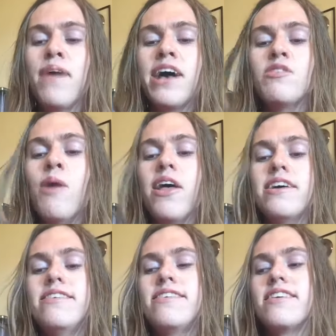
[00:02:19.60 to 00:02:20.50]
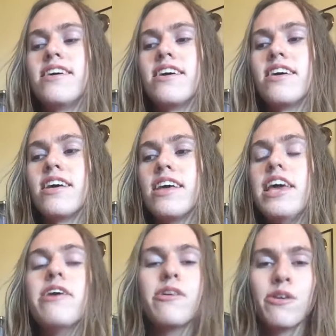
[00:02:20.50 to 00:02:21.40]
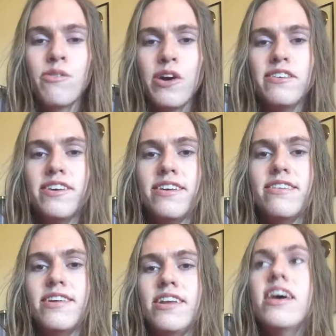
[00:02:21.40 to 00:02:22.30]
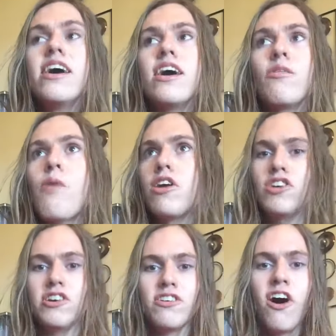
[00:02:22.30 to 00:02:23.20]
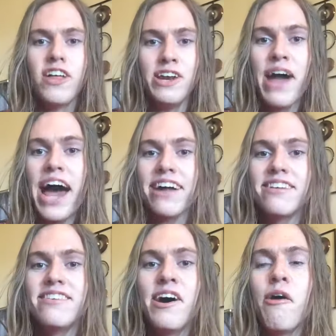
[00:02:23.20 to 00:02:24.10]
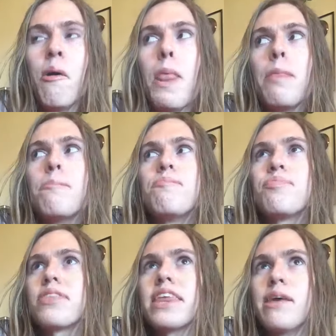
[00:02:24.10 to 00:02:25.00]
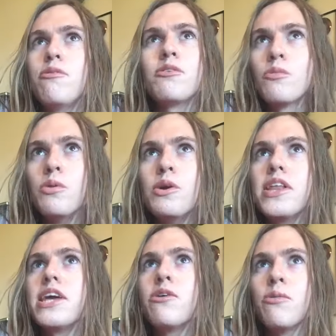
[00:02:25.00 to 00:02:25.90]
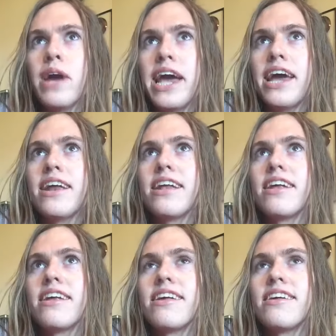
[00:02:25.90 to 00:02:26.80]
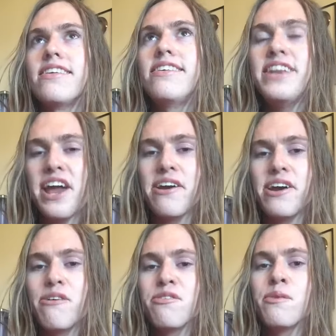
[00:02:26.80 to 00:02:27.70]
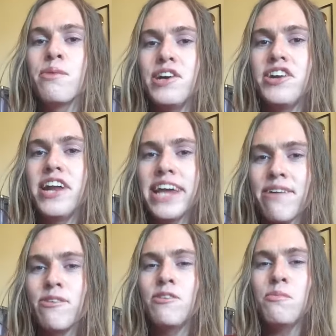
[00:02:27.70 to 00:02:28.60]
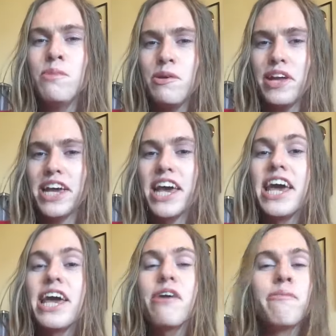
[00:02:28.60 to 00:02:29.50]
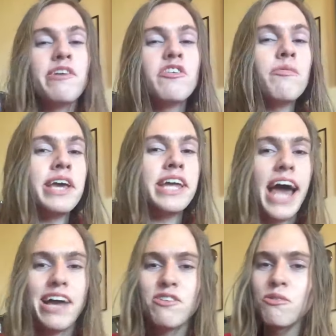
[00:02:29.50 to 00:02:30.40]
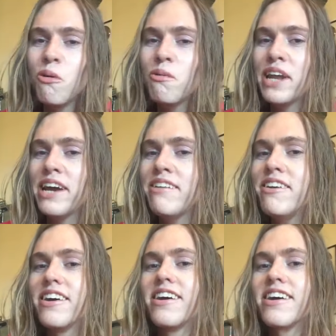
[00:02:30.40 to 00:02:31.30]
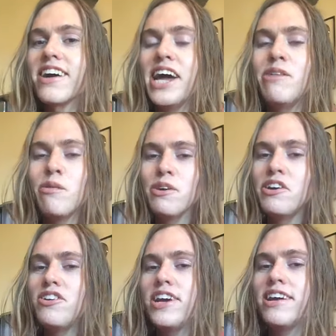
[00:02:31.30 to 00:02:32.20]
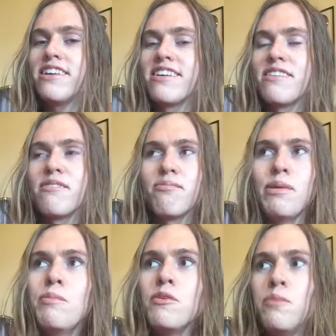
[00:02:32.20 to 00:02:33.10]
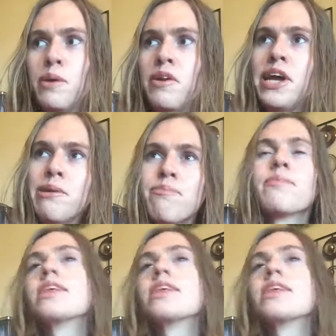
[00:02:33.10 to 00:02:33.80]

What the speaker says: as well as hearing their voices and watching us all interact. So it was a really great scenario for appreciating everyone's beauty. It reminds me of being in high school when I'd kind of appreciate people's beauty,